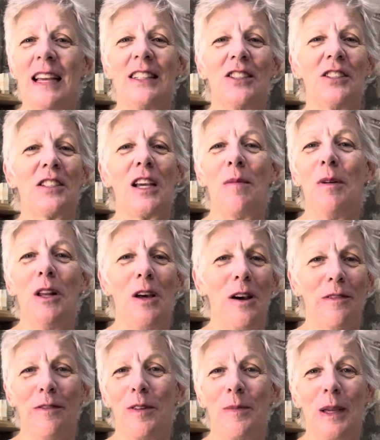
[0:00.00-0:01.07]
just come
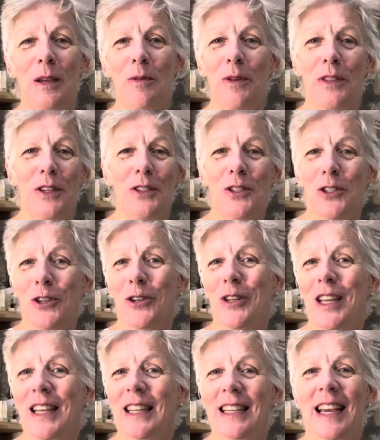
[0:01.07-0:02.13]
along for me with this
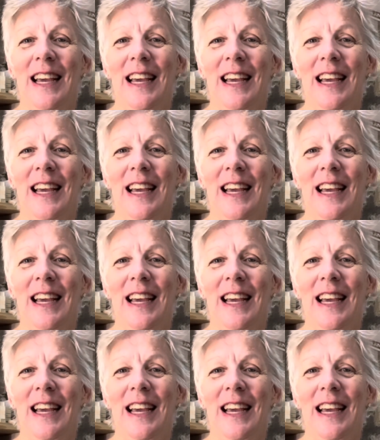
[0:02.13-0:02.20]
journey.